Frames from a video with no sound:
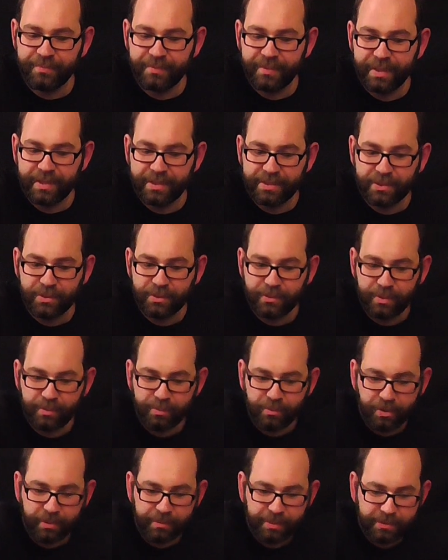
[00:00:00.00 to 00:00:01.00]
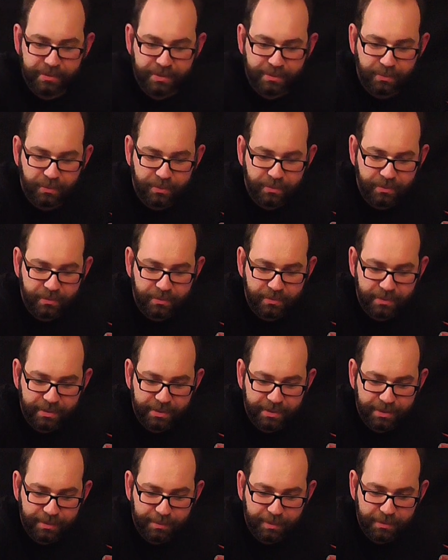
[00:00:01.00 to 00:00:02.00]
Next to a Primaris model,
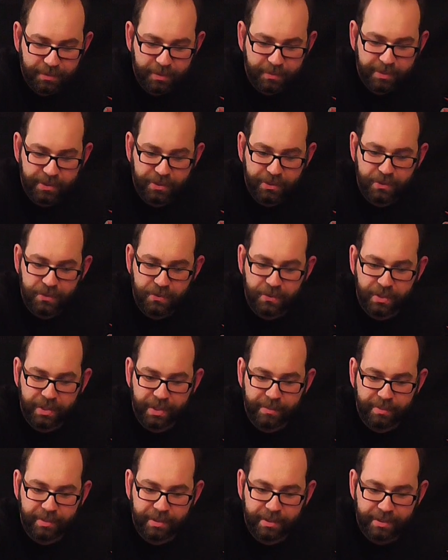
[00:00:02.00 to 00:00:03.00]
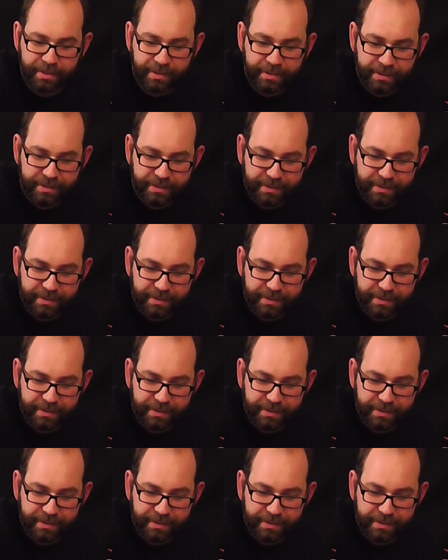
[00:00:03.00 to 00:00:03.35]
he's supposed to be huge and epic.